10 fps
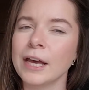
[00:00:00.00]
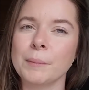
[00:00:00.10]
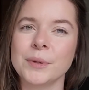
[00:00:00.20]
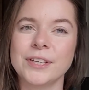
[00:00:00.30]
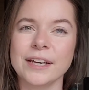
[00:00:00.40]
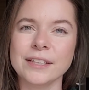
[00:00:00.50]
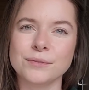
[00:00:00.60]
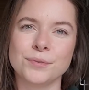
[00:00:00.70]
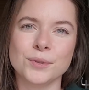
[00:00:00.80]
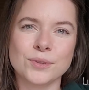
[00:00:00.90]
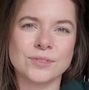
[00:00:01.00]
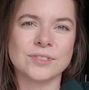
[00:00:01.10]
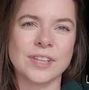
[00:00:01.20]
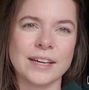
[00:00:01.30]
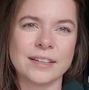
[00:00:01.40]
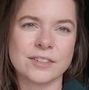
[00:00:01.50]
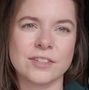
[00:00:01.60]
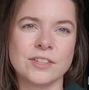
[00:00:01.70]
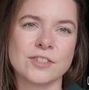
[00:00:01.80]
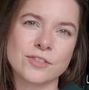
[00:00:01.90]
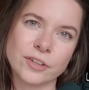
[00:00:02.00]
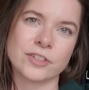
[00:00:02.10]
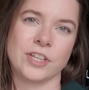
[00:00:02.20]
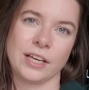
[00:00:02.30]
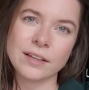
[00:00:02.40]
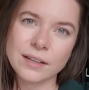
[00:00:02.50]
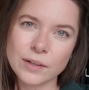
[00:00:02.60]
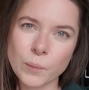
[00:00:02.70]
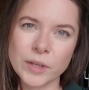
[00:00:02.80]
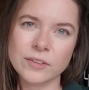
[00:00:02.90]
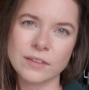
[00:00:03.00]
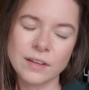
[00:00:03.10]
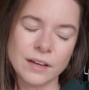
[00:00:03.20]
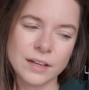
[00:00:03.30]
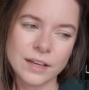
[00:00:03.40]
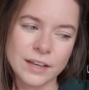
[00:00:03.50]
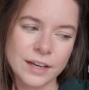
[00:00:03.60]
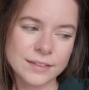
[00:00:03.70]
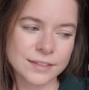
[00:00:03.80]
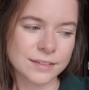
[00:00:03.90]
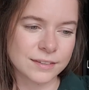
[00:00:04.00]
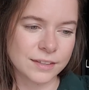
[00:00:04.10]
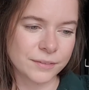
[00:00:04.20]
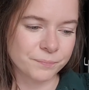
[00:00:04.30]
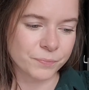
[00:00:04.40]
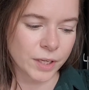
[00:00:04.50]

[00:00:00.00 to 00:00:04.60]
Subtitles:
but then it feels like it tucks in a little bit at the